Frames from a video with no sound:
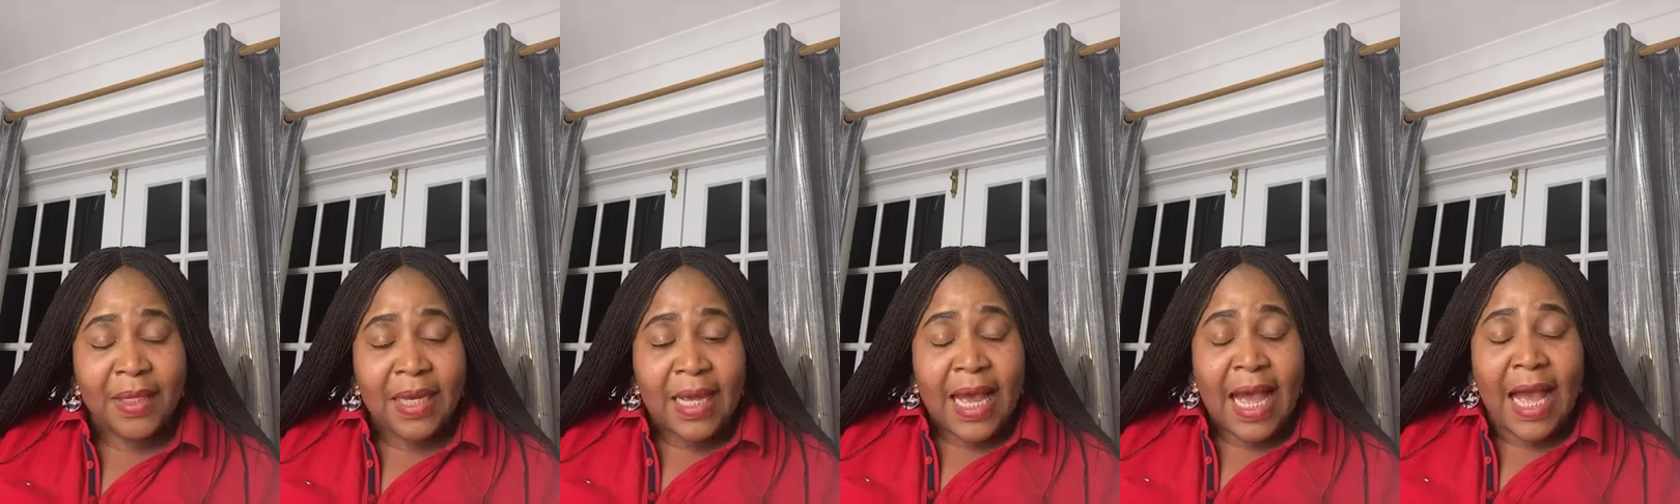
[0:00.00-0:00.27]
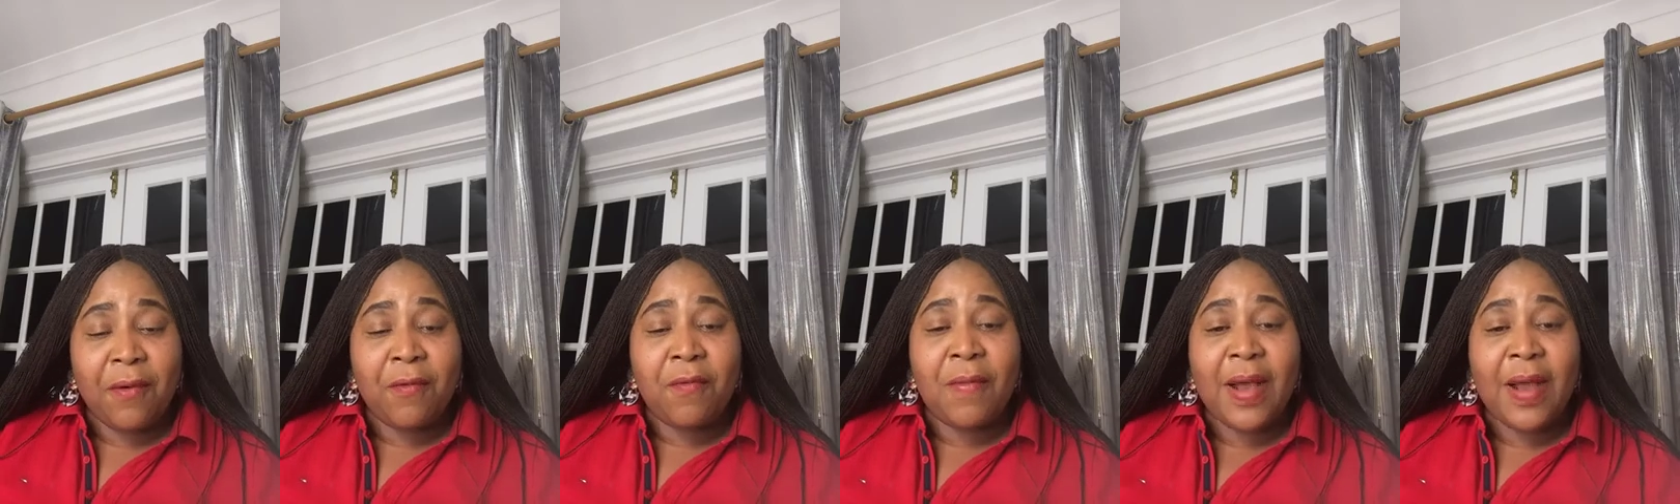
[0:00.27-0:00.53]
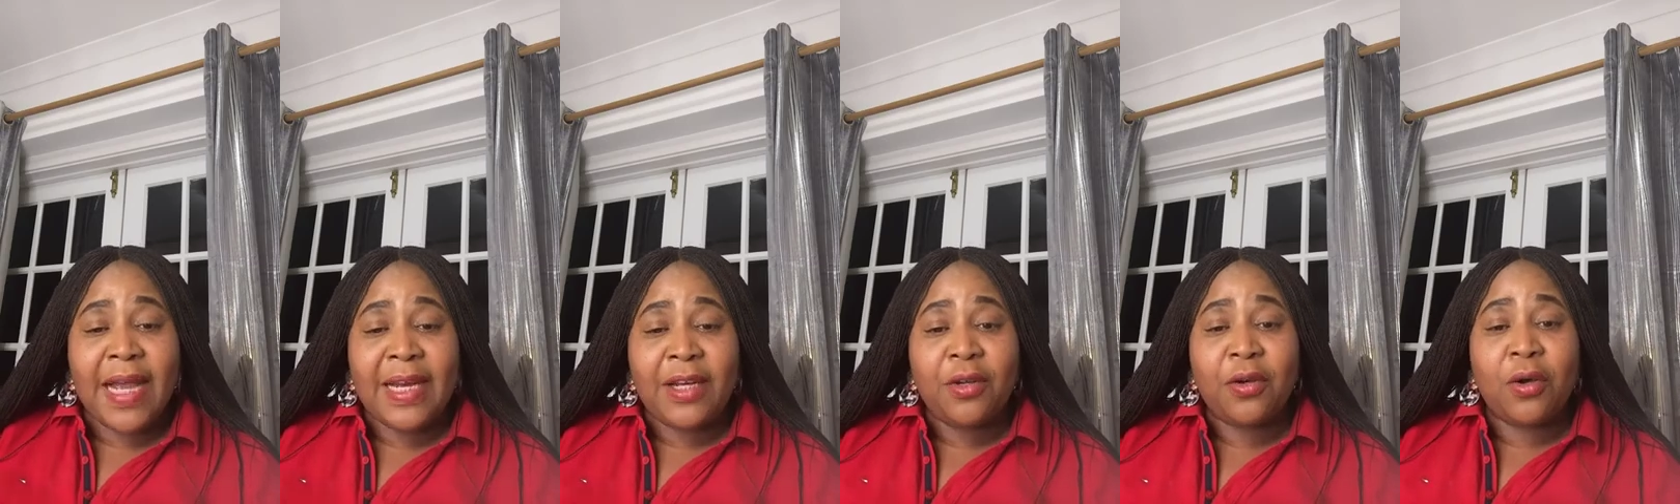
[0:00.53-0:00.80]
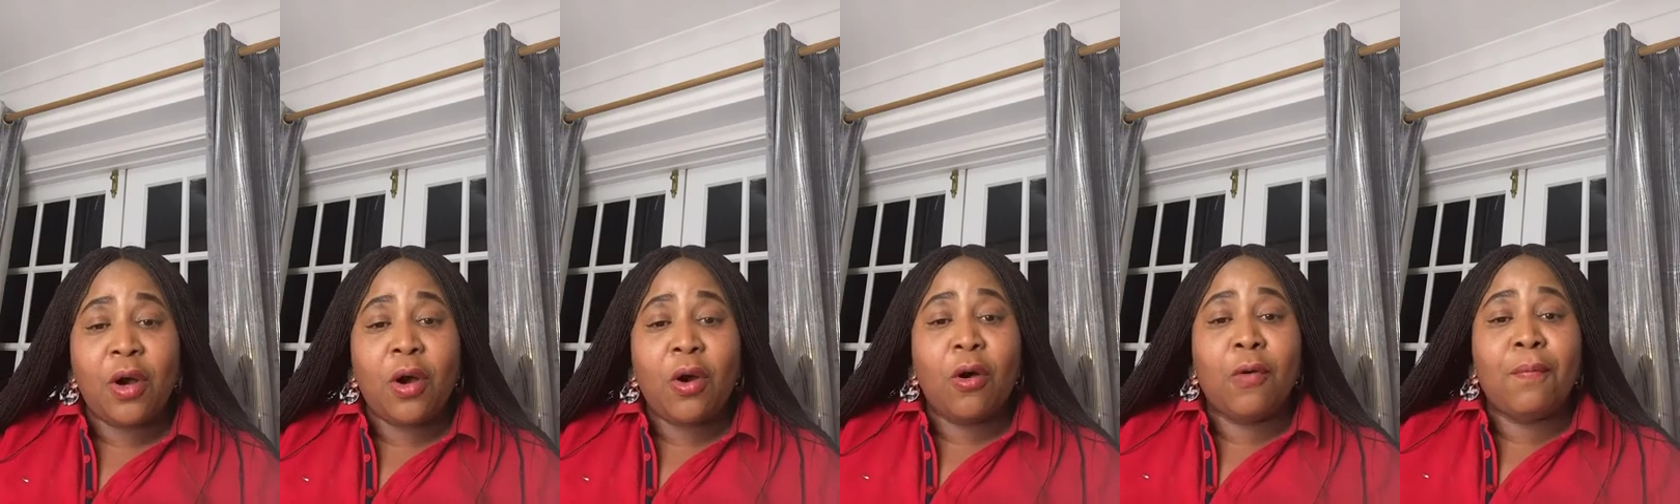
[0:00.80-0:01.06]
And when
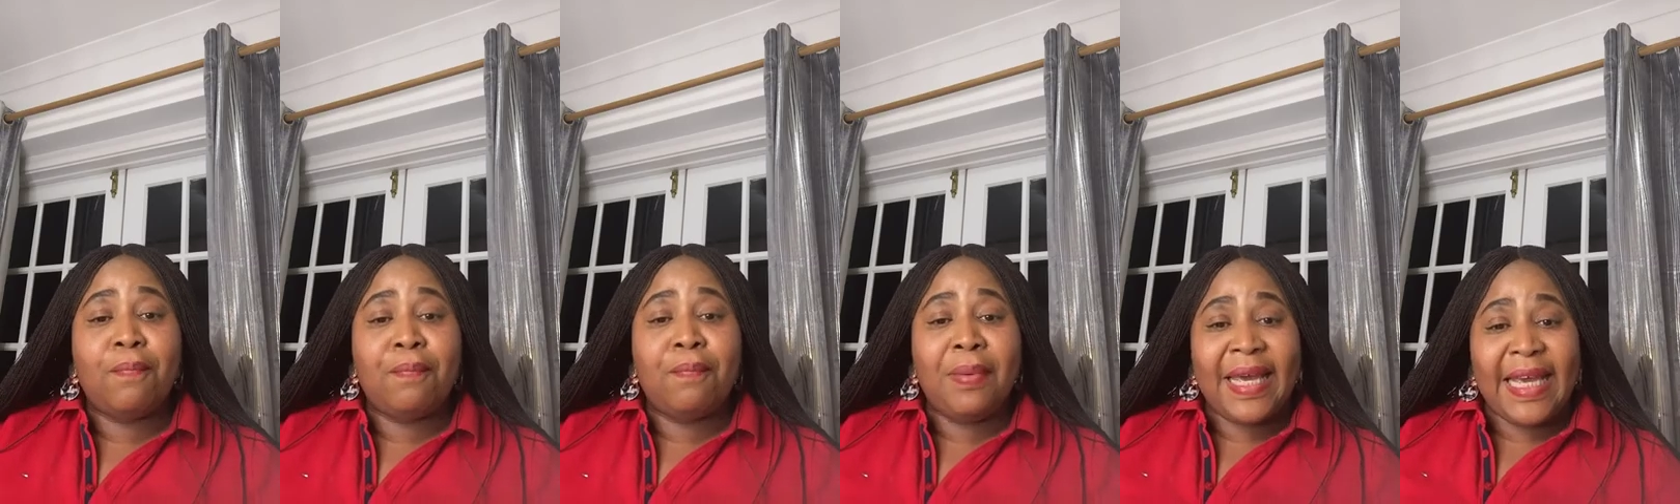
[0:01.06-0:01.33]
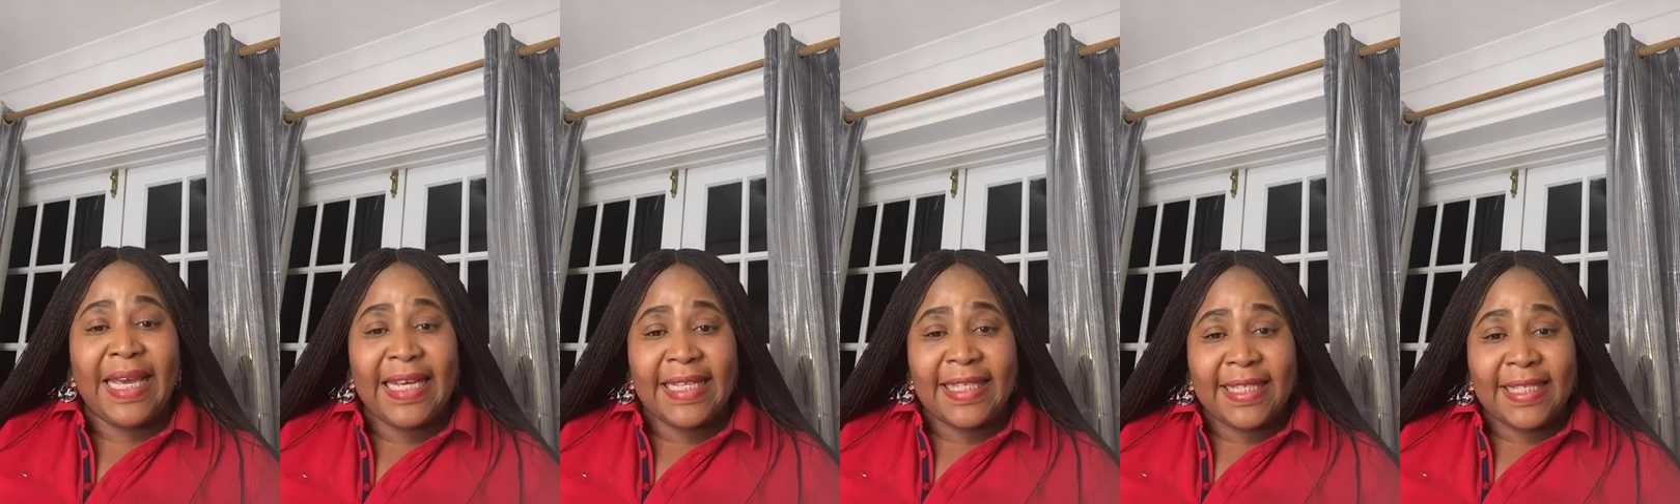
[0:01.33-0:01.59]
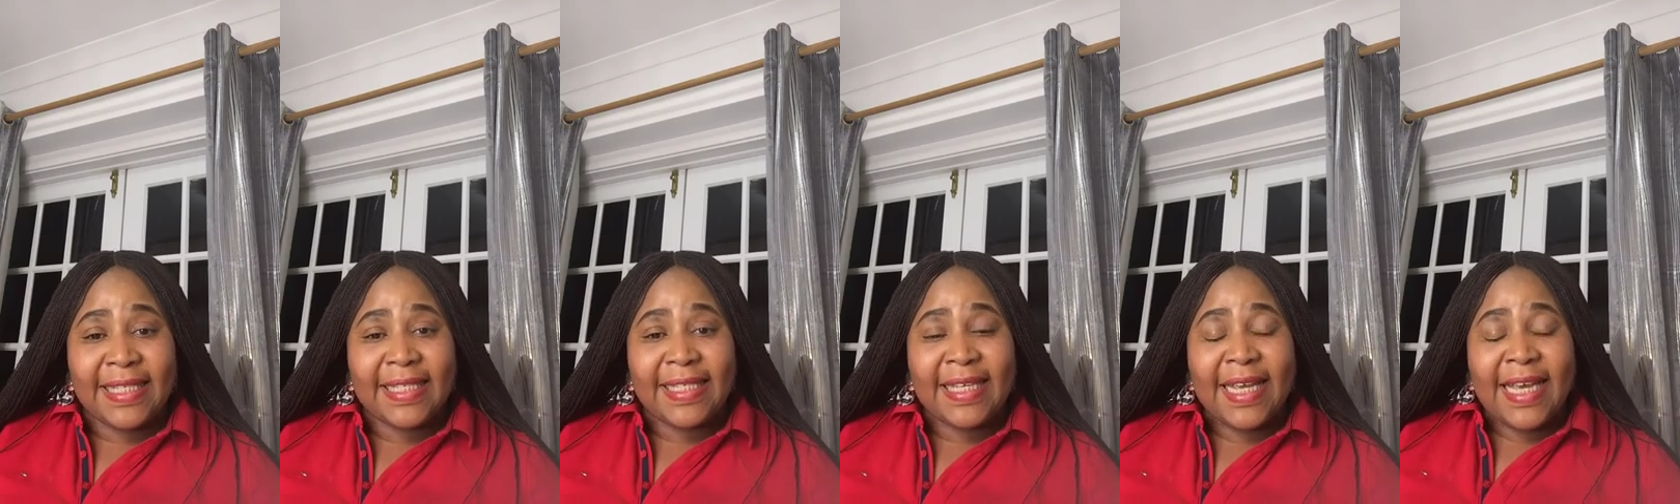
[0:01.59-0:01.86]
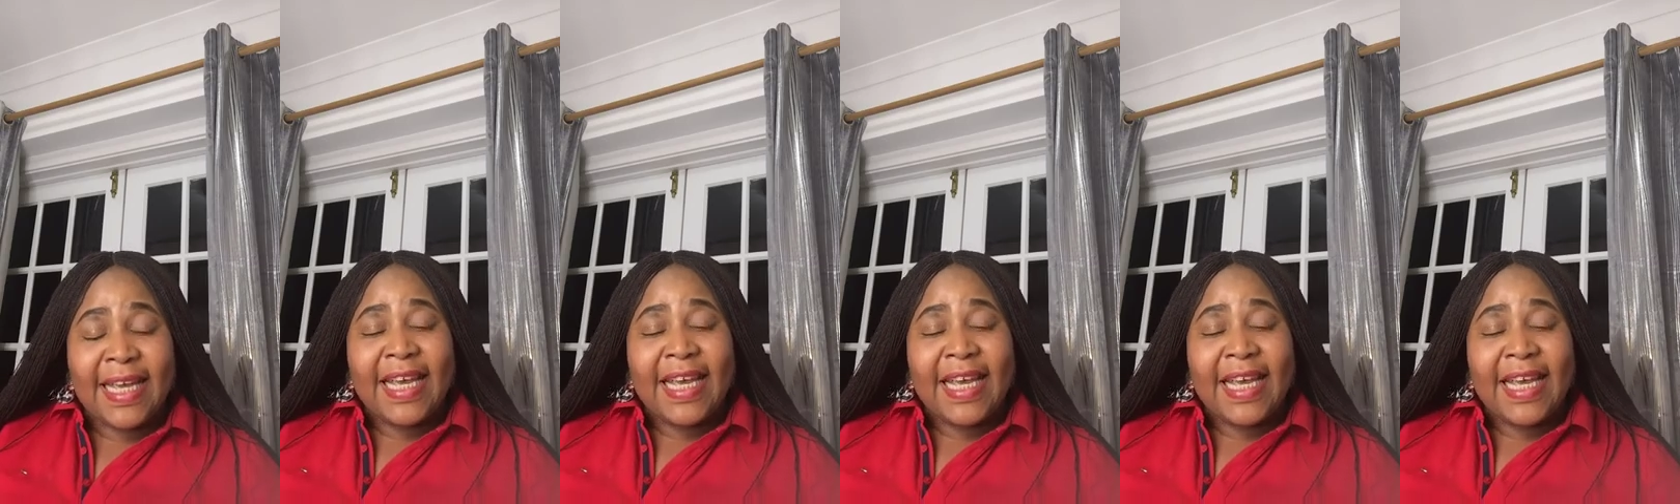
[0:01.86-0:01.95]
you're obese,